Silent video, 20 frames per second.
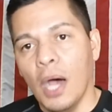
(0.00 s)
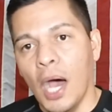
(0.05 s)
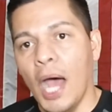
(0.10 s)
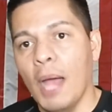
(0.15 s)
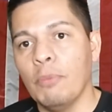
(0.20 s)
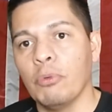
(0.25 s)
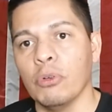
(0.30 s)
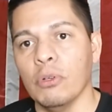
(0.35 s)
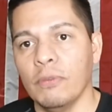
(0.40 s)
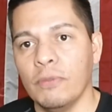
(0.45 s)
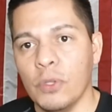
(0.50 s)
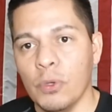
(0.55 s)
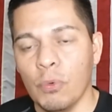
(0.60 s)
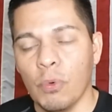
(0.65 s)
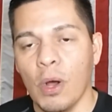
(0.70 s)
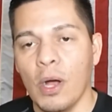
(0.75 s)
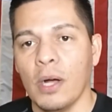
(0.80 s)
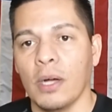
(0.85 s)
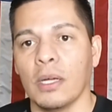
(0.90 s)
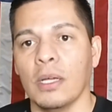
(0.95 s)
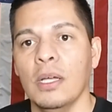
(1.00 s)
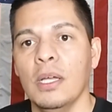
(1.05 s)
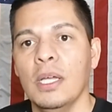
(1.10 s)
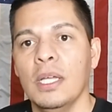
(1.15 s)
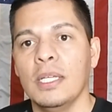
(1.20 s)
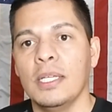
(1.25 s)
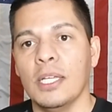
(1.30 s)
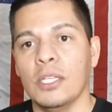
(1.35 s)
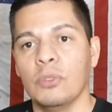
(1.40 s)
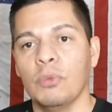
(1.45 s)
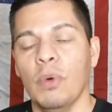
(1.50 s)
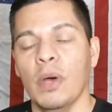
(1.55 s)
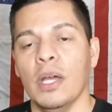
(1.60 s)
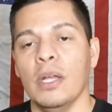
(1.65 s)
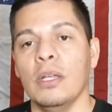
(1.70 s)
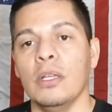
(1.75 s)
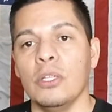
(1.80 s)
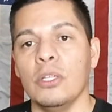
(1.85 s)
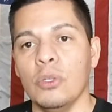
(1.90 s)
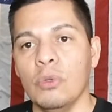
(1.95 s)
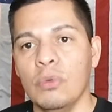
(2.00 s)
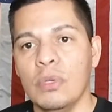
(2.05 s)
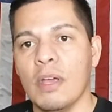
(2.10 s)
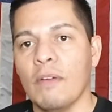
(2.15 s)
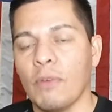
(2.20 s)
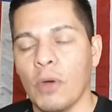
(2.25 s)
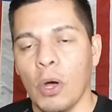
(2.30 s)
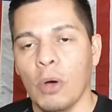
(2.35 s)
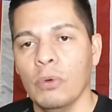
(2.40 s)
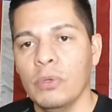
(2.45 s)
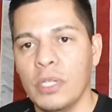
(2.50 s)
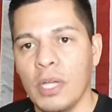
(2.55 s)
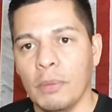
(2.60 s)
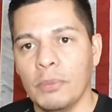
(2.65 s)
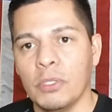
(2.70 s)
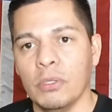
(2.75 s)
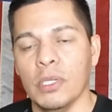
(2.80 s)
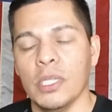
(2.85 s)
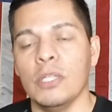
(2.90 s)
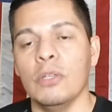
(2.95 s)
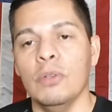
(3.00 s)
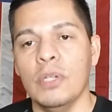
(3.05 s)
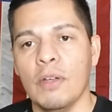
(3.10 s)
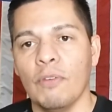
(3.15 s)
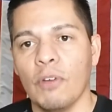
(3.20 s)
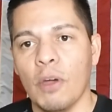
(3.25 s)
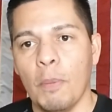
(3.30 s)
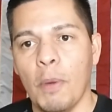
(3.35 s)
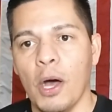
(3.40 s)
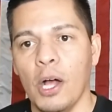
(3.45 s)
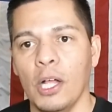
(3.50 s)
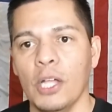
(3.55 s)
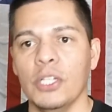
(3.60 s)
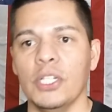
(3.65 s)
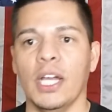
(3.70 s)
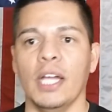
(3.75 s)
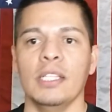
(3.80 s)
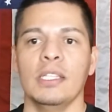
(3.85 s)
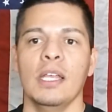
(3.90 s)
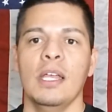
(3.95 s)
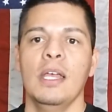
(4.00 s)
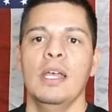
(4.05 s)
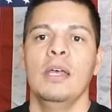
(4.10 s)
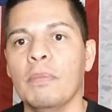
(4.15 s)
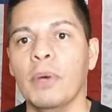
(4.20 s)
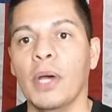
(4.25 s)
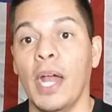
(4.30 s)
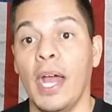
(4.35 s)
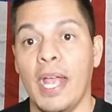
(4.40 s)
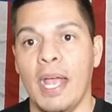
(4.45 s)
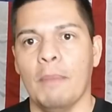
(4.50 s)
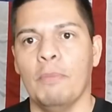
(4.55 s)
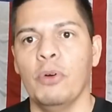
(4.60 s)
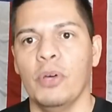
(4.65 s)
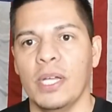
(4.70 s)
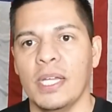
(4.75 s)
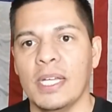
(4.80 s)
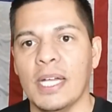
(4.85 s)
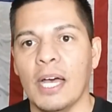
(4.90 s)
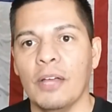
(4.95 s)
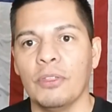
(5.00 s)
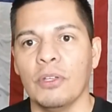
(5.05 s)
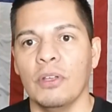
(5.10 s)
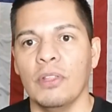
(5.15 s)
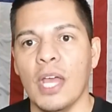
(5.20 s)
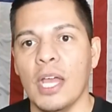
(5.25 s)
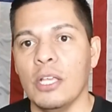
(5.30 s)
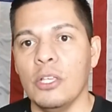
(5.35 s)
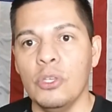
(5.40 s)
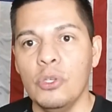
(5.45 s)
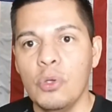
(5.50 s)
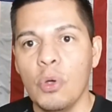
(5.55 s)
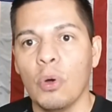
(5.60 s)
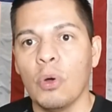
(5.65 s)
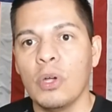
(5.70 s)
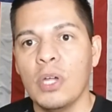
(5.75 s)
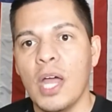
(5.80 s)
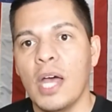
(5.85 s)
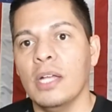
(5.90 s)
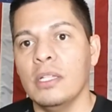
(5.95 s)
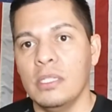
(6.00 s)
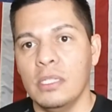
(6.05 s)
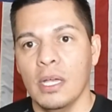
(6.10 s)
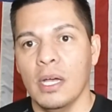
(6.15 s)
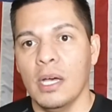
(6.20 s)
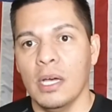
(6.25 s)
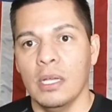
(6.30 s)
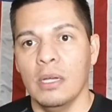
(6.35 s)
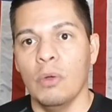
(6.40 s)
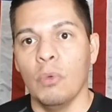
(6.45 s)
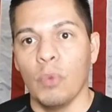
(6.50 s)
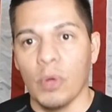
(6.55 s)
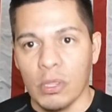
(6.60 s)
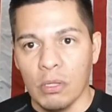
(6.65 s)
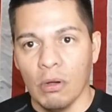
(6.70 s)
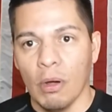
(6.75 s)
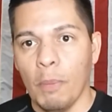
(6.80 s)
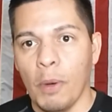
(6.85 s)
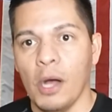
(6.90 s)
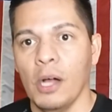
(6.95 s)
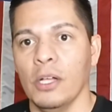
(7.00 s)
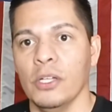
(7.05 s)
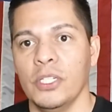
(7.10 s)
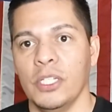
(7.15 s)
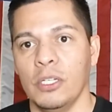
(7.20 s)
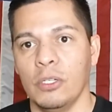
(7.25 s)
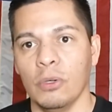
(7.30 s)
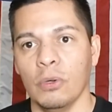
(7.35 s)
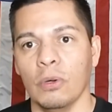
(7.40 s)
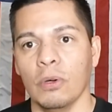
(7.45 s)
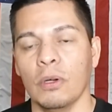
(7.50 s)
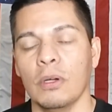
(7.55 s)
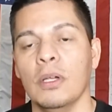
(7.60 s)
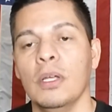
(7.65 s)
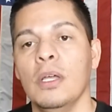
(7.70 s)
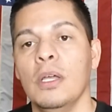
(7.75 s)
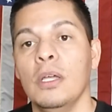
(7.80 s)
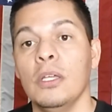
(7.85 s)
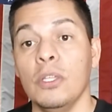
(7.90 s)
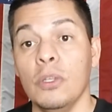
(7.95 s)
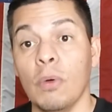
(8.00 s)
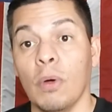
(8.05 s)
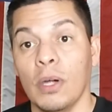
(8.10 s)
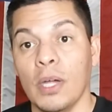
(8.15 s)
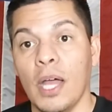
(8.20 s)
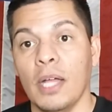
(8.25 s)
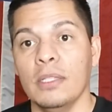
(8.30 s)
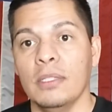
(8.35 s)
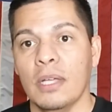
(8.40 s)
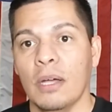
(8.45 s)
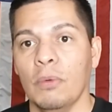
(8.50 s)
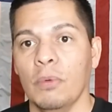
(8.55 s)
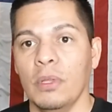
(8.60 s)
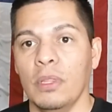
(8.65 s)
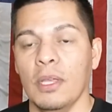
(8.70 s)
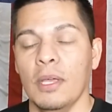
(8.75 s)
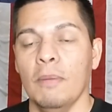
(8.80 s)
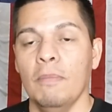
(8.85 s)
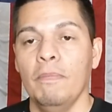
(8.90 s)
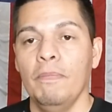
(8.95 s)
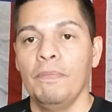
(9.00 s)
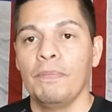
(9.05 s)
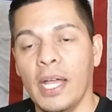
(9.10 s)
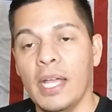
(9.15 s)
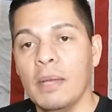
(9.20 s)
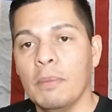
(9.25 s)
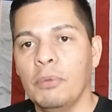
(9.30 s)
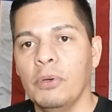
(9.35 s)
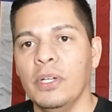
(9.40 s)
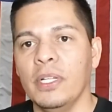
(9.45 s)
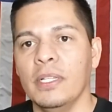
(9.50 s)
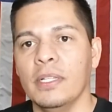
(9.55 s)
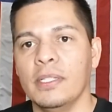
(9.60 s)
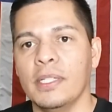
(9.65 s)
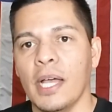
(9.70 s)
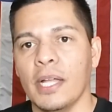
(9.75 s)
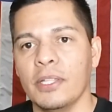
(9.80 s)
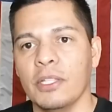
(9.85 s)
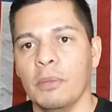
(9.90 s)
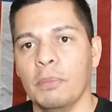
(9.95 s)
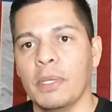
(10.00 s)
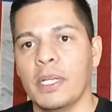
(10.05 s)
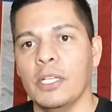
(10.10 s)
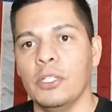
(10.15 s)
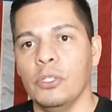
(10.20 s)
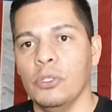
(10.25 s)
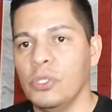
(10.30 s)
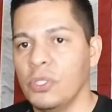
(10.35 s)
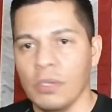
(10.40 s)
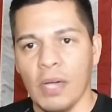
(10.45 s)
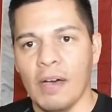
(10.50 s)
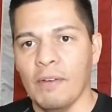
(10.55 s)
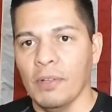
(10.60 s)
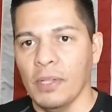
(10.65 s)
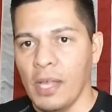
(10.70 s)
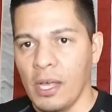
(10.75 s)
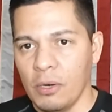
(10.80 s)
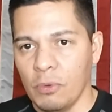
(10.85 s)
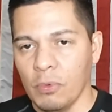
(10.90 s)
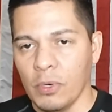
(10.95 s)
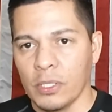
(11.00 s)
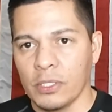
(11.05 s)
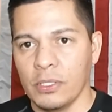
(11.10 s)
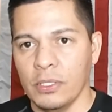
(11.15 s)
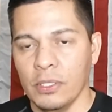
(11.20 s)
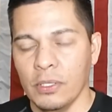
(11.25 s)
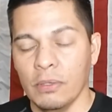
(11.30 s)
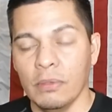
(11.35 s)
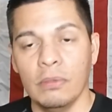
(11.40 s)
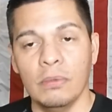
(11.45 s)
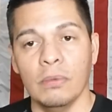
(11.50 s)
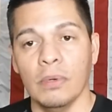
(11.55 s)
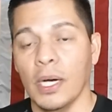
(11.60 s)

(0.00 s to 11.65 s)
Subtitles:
I proved you wrong. Guess what? You never owned up to it. You never apologized. But I am putting it out there that you're not done with your apology tour. You are not done with it. I am putting this out there because you still have a lot of work to do.